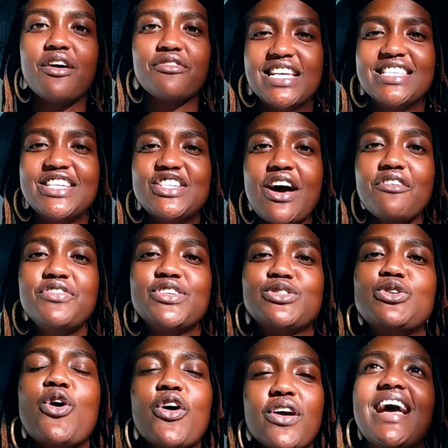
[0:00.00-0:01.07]
the chaff is
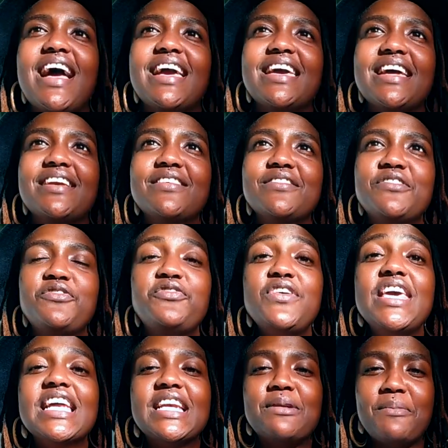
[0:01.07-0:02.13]
gone. I can
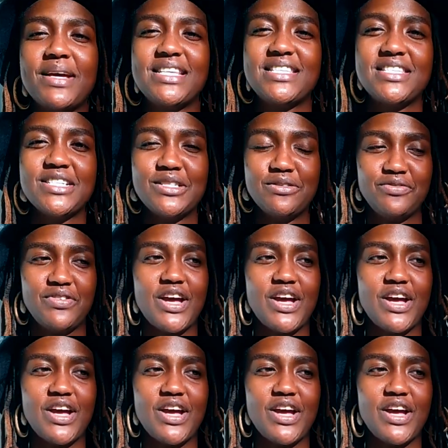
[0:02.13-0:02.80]
feel myself.